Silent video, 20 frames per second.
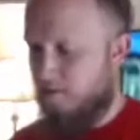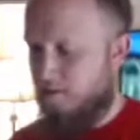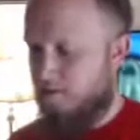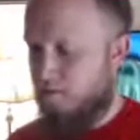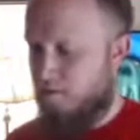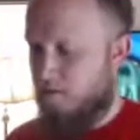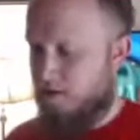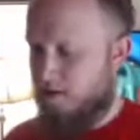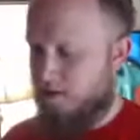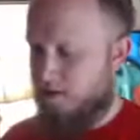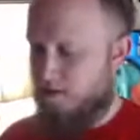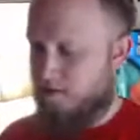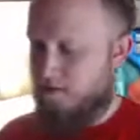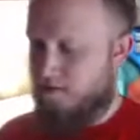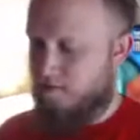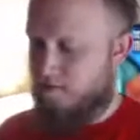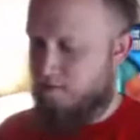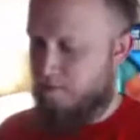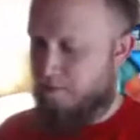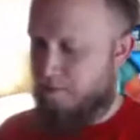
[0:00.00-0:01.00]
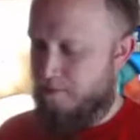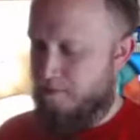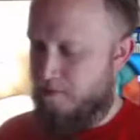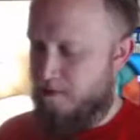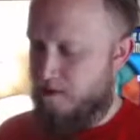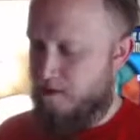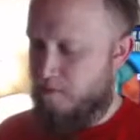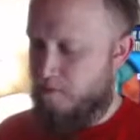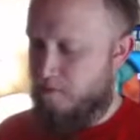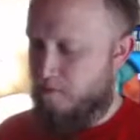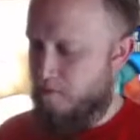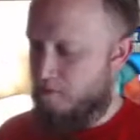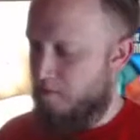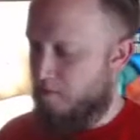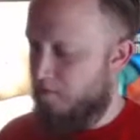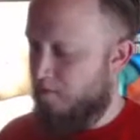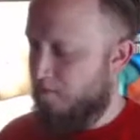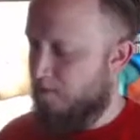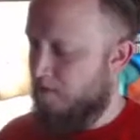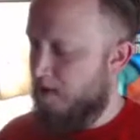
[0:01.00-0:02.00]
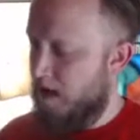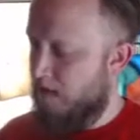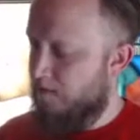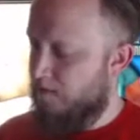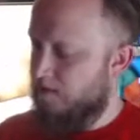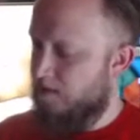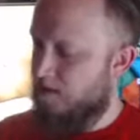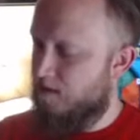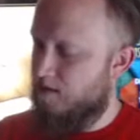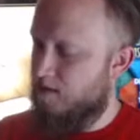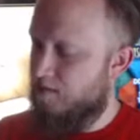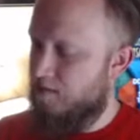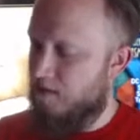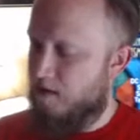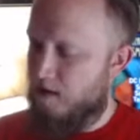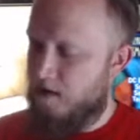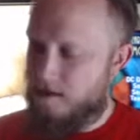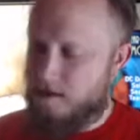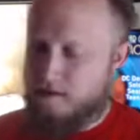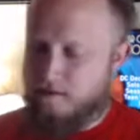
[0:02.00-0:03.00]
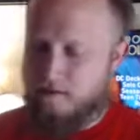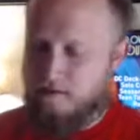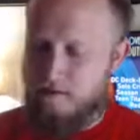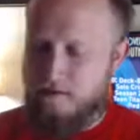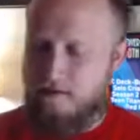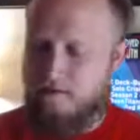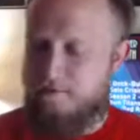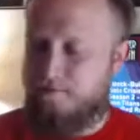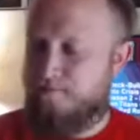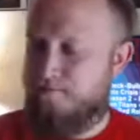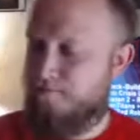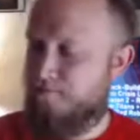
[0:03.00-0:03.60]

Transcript: 1, 2, 3, 4, 5. Let's get a new card out there.